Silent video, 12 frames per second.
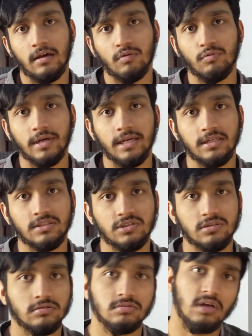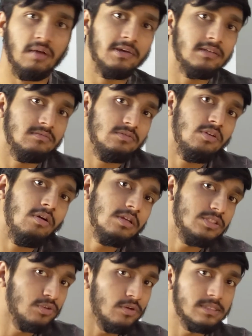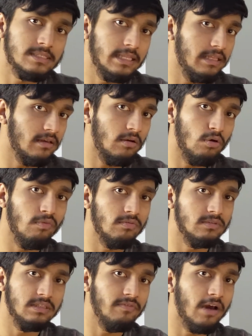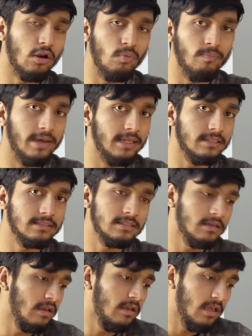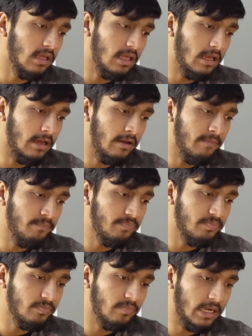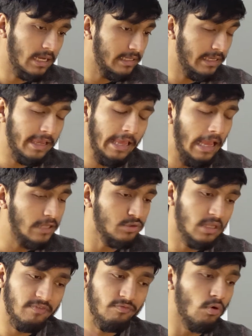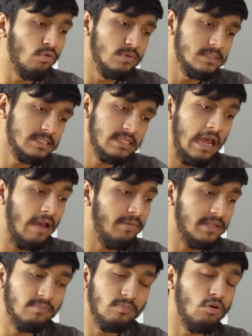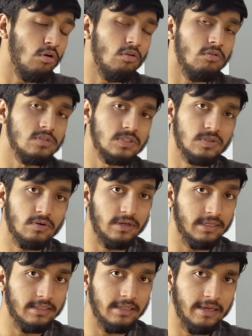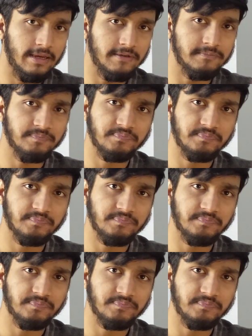which, I mean, you know, it shows the development. But yeah, I should have focused a bit more also in the